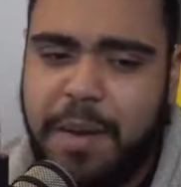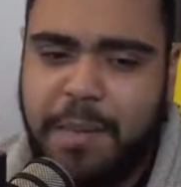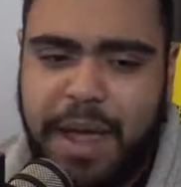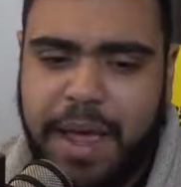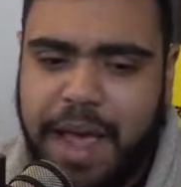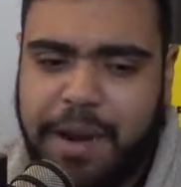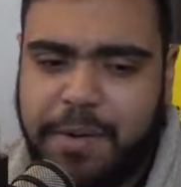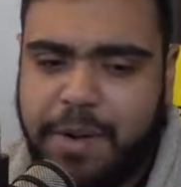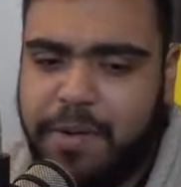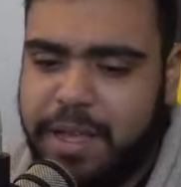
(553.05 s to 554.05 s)
But I don't
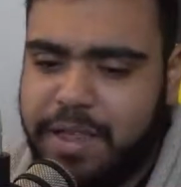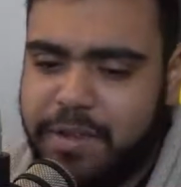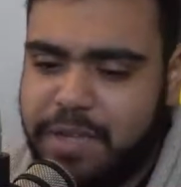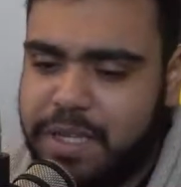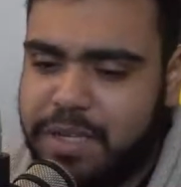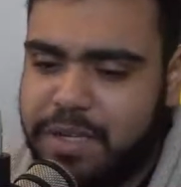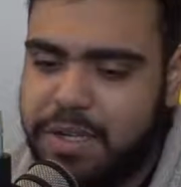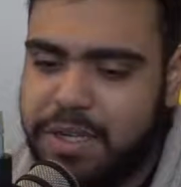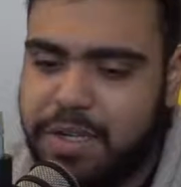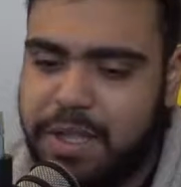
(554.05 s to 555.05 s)
know. Like there's
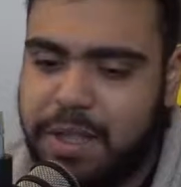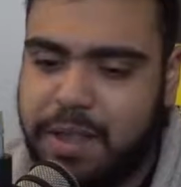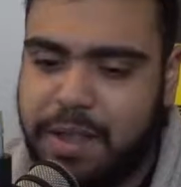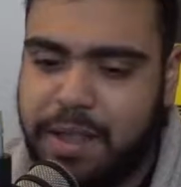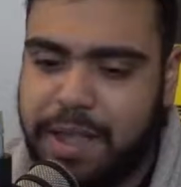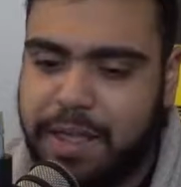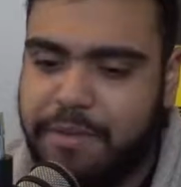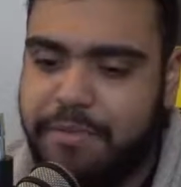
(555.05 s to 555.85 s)
just like a